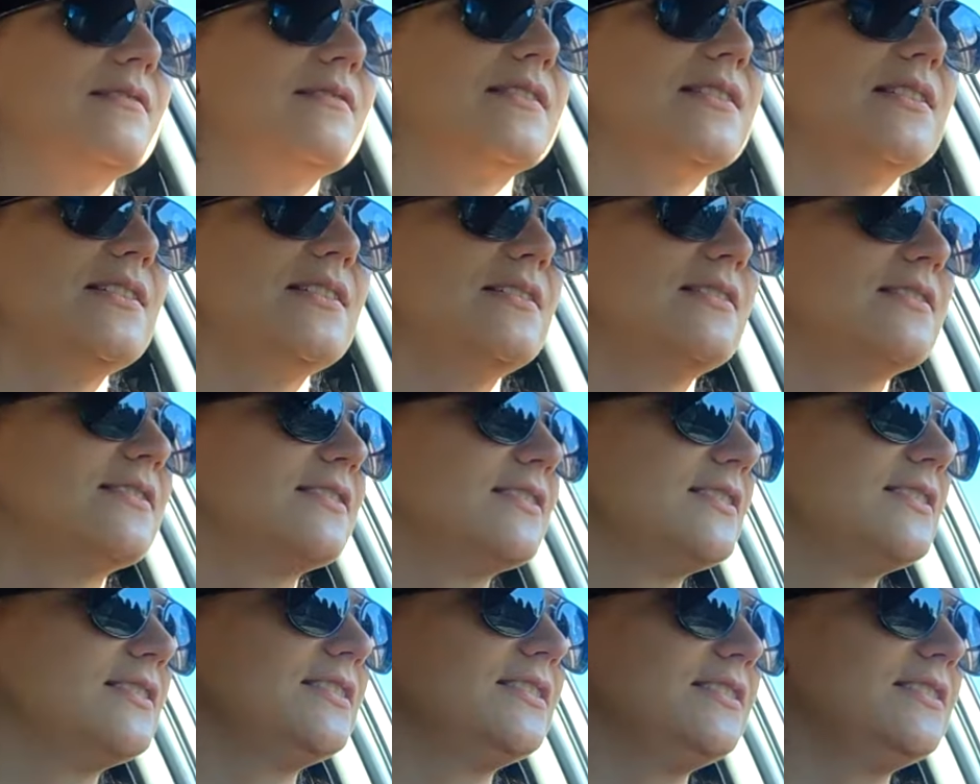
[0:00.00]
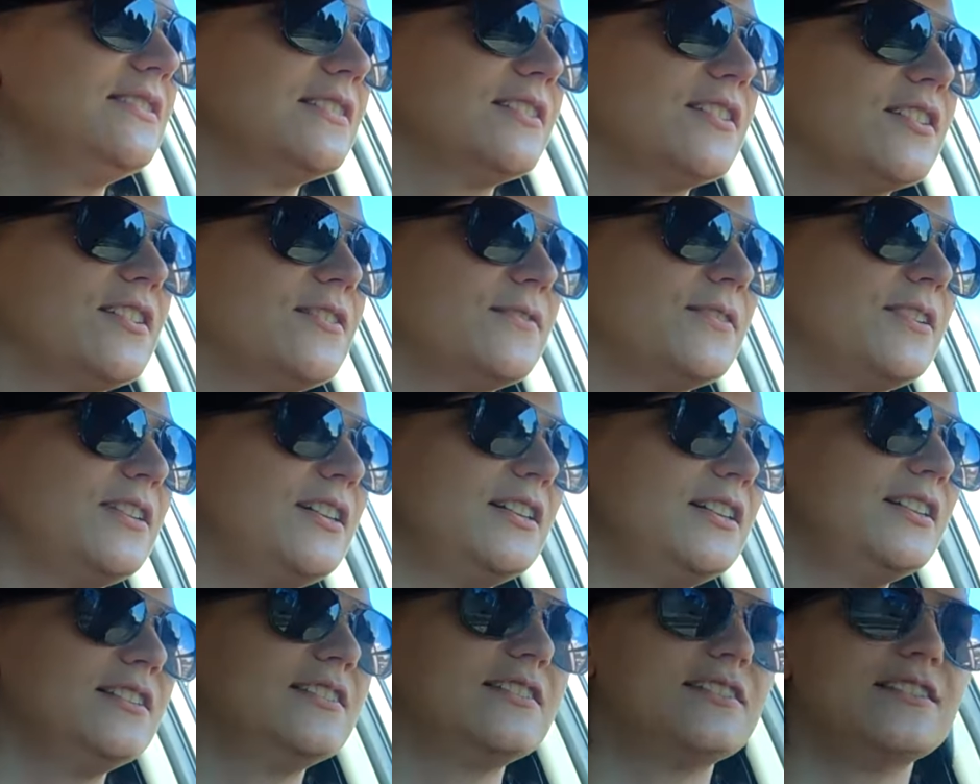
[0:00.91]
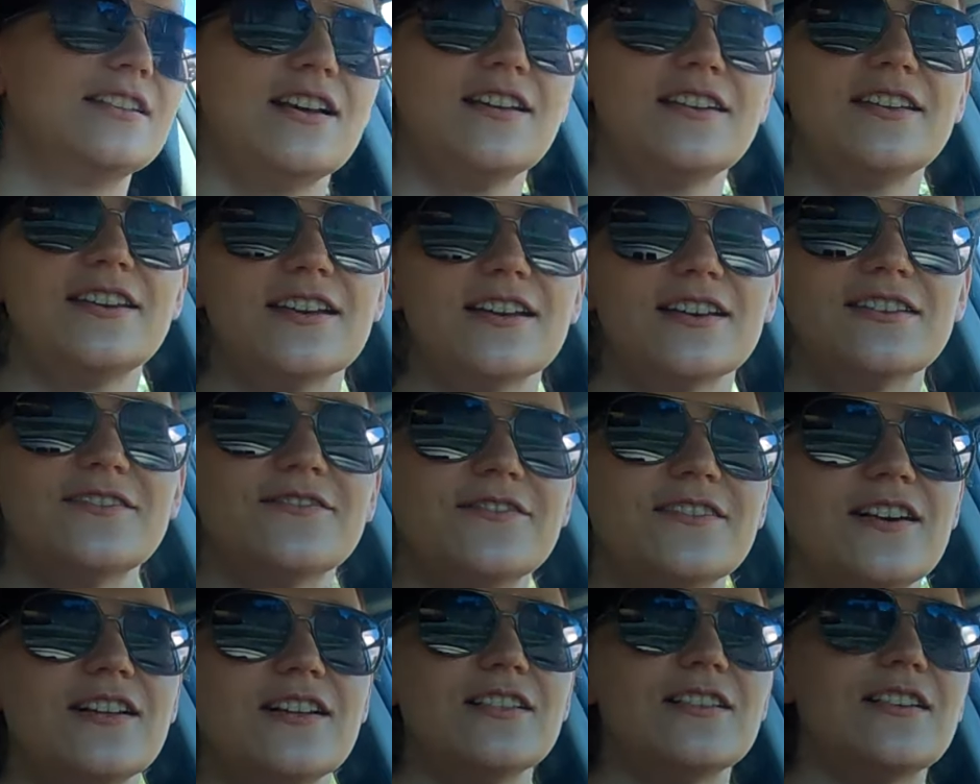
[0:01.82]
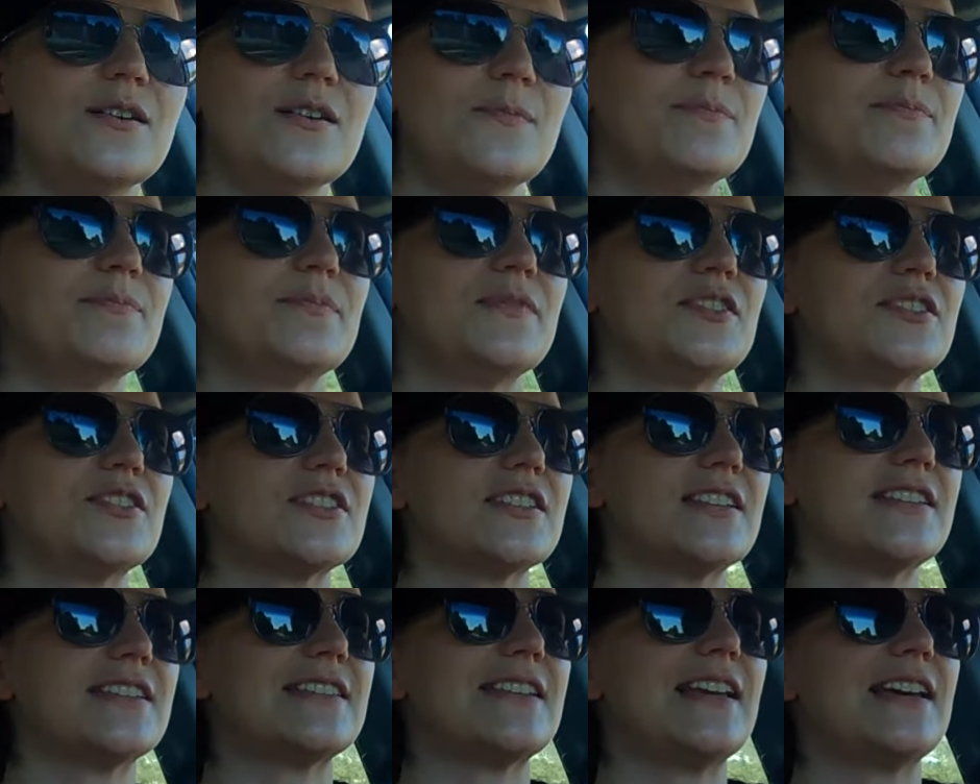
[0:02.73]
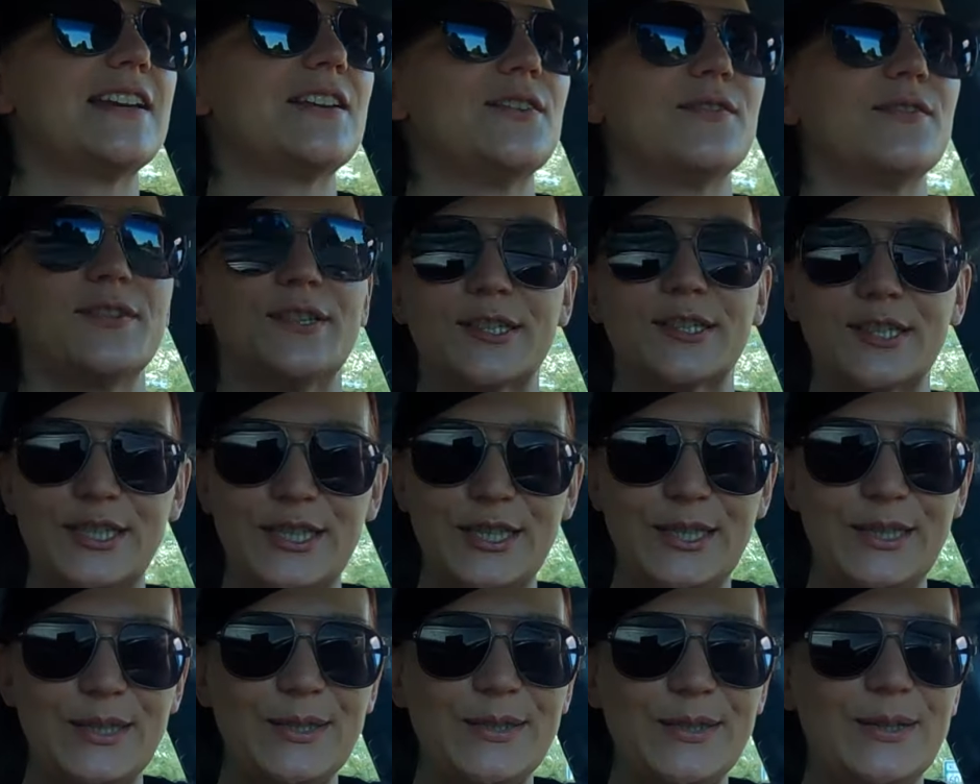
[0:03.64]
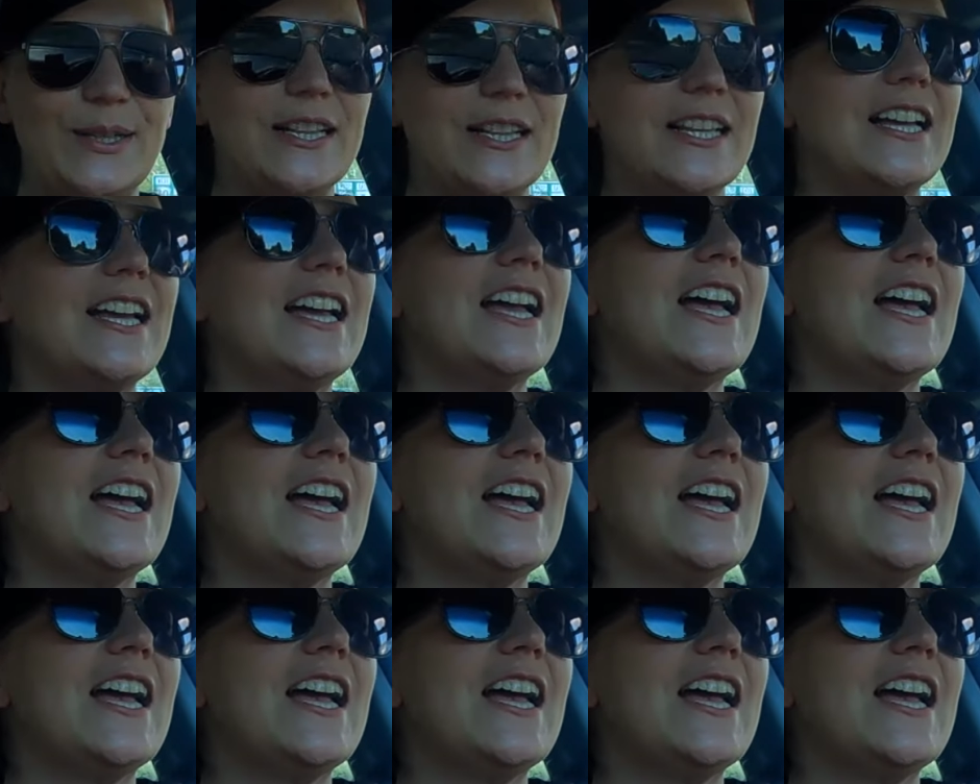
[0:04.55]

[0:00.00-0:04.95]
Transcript: Eh? Eh? You're gonna fall? No, you're not gonna fall? Oh, you're just gonna slide over. Cool!